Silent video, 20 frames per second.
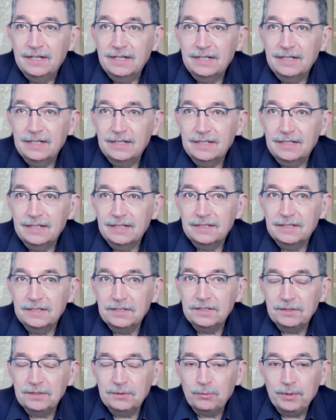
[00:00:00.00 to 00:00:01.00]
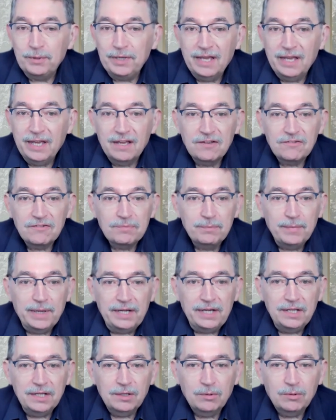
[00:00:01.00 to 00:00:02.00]
uh, we have
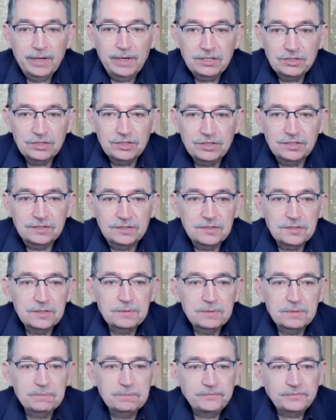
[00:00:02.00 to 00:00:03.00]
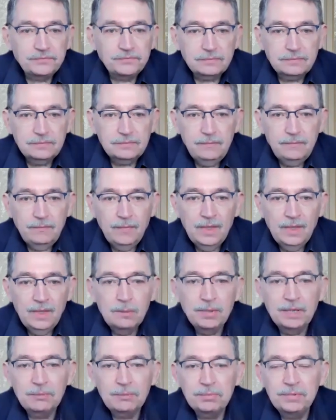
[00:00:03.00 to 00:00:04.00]
many questions,
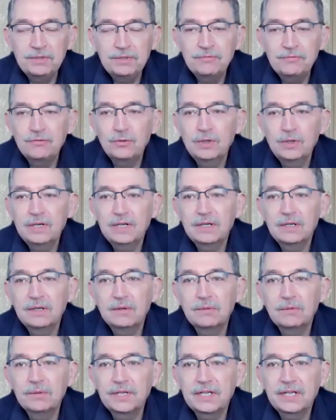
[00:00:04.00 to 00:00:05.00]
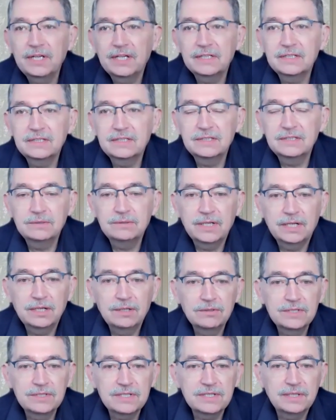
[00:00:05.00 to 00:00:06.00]
but before we get to
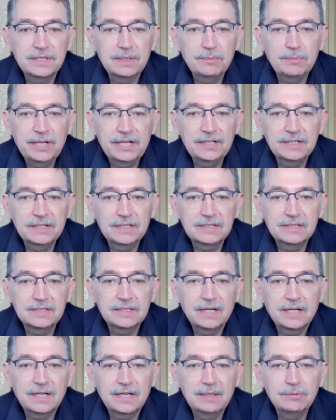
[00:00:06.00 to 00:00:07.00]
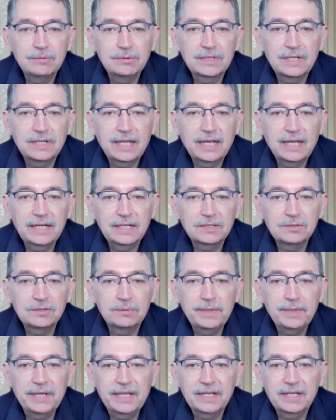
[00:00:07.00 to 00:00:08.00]
those in a minute, I would like
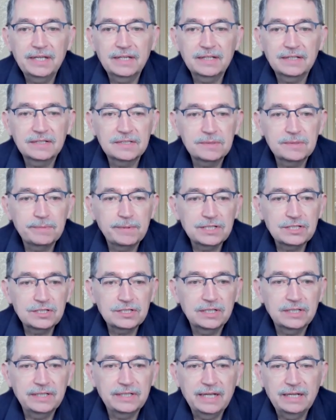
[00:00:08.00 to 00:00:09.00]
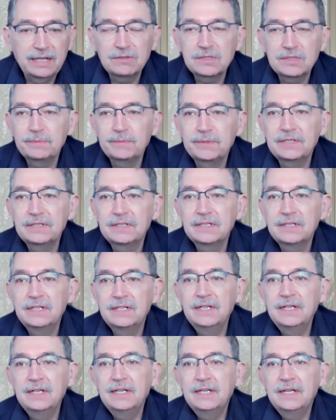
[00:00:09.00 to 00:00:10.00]
to make a special announcement,
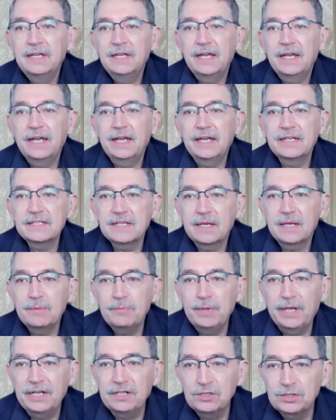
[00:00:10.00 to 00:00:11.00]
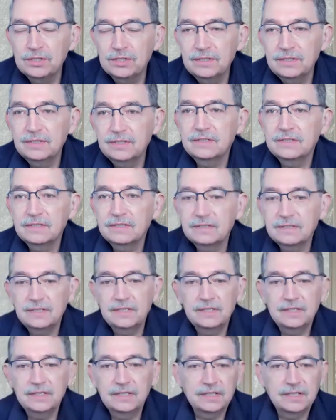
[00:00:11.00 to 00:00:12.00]
as I mentioned
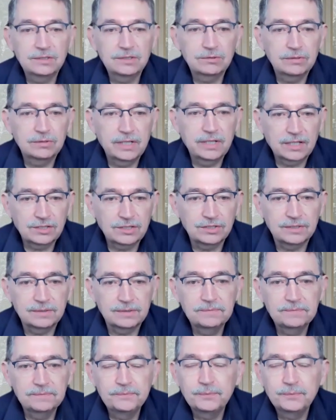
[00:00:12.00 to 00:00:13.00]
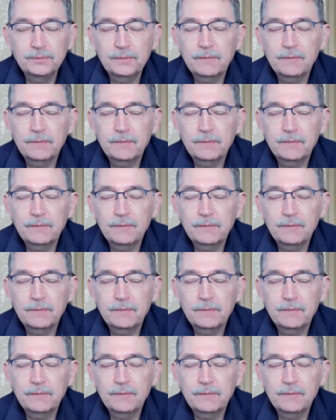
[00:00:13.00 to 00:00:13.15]
in the introduction.